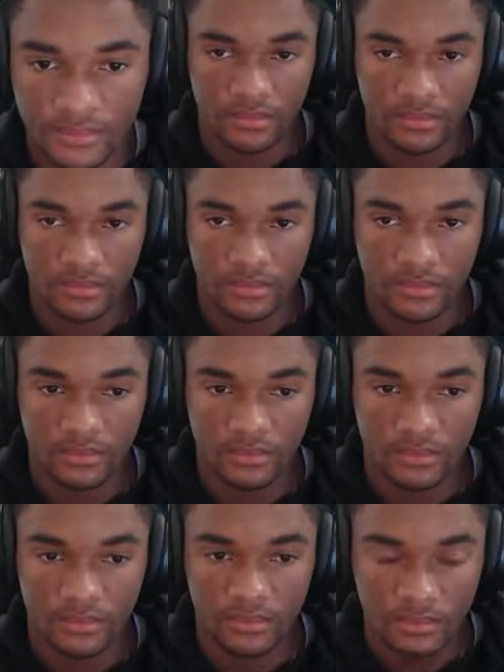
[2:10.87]

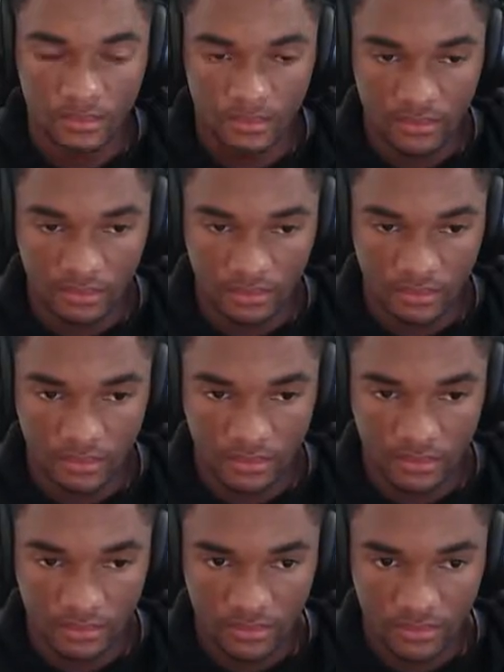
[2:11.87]
No one is speaking in this clip.